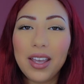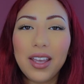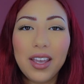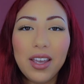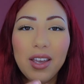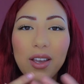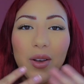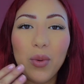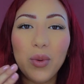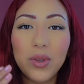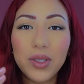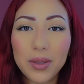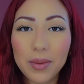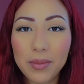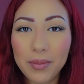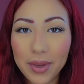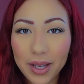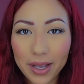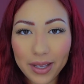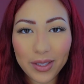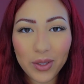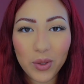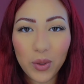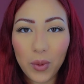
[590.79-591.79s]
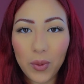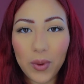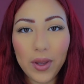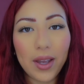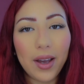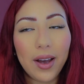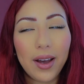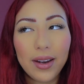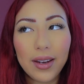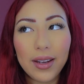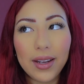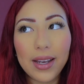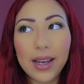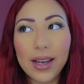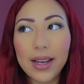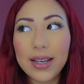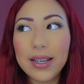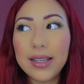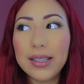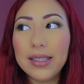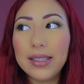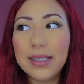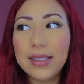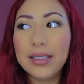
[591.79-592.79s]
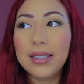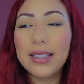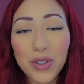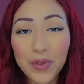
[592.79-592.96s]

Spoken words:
it was a mess when we got it, guys.